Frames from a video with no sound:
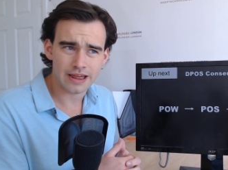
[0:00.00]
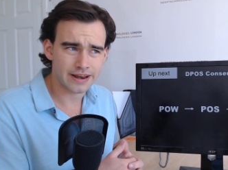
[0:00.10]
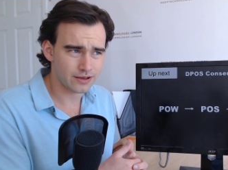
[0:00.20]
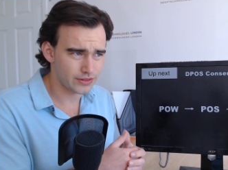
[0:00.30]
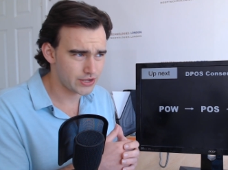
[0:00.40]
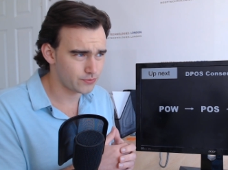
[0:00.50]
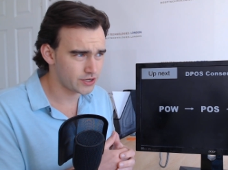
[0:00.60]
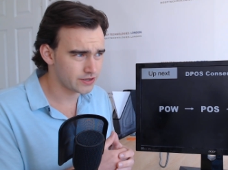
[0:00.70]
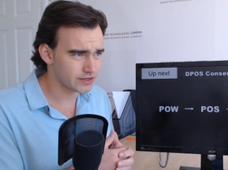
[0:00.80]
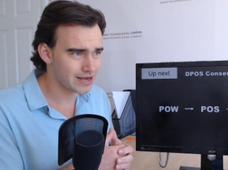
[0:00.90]
and how they
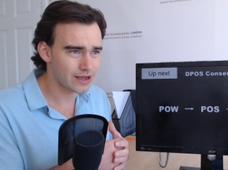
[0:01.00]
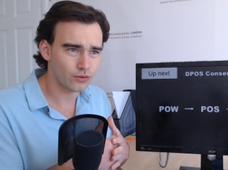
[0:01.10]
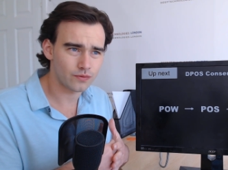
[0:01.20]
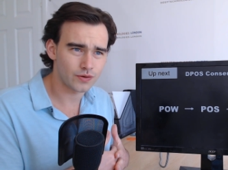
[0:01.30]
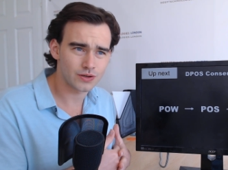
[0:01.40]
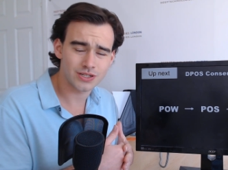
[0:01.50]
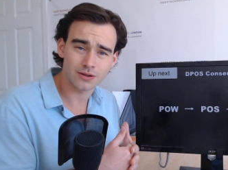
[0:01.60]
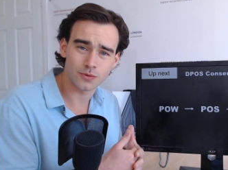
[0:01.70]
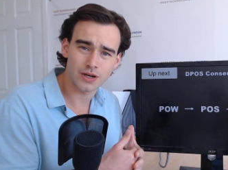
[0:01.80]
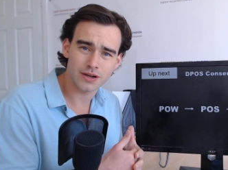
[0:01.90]
work and how the
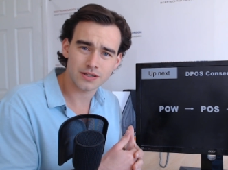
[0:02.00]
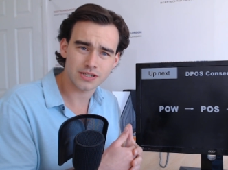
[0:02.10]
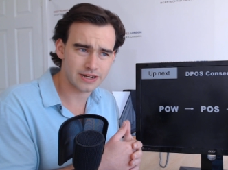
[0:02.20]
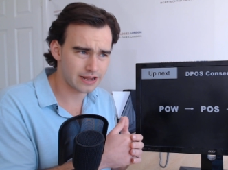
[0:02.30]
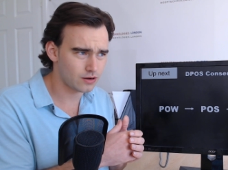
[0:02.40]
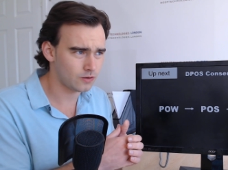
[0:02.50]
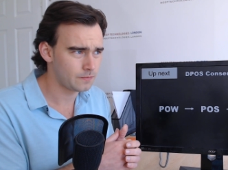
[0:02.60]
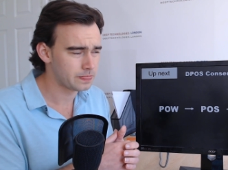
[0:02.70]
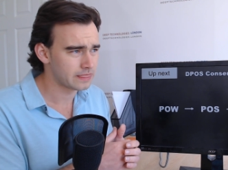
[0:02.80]
voting works and how